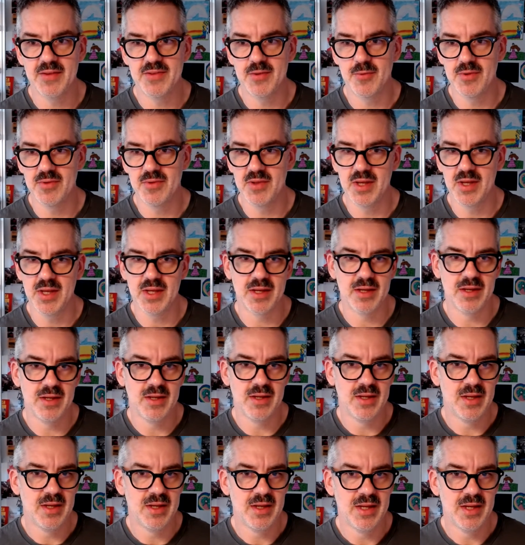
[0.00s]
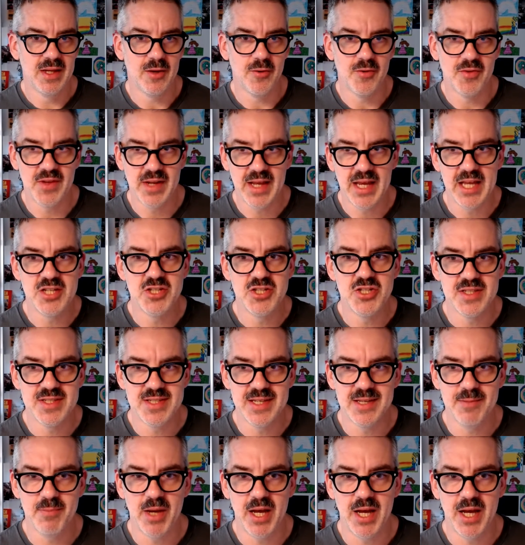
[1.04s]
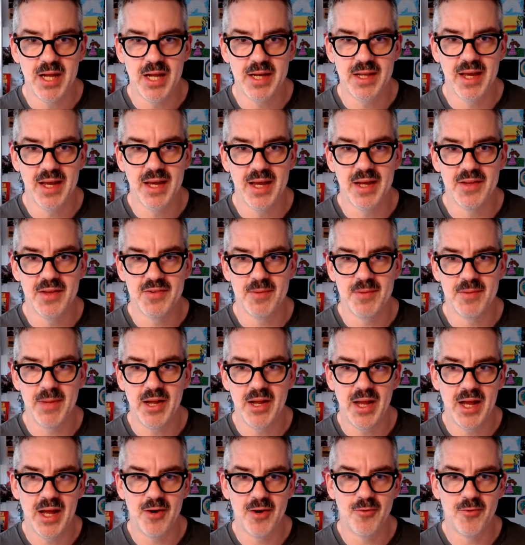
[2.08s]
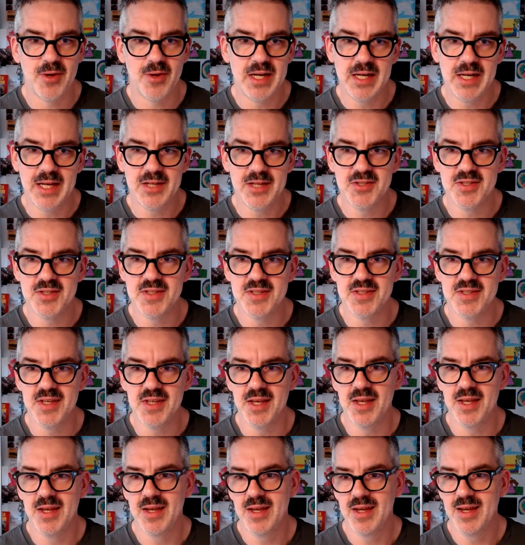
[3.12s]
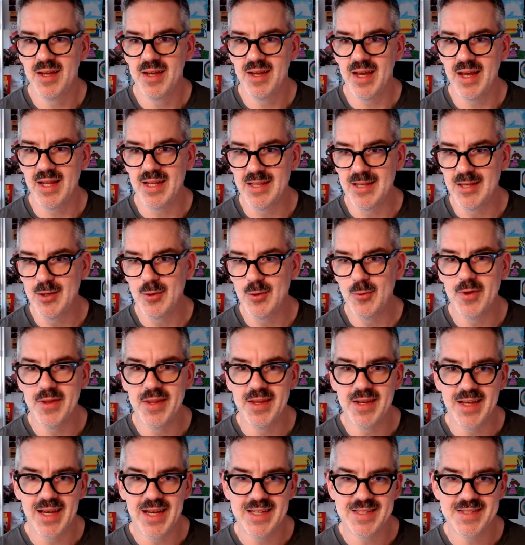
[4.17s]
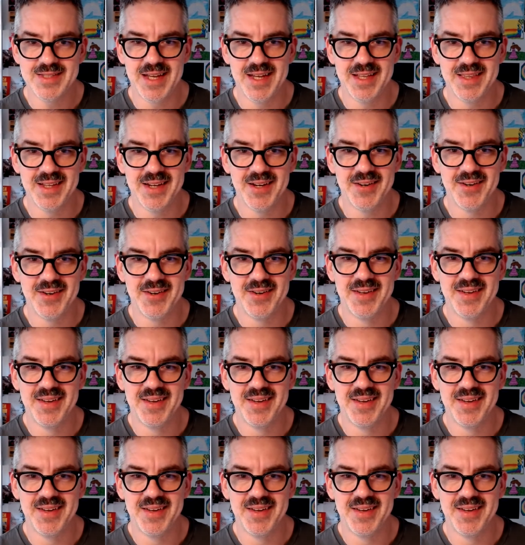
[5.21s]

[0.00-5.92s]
It was an agency podcast about how to run an agency. And you were the guest on there.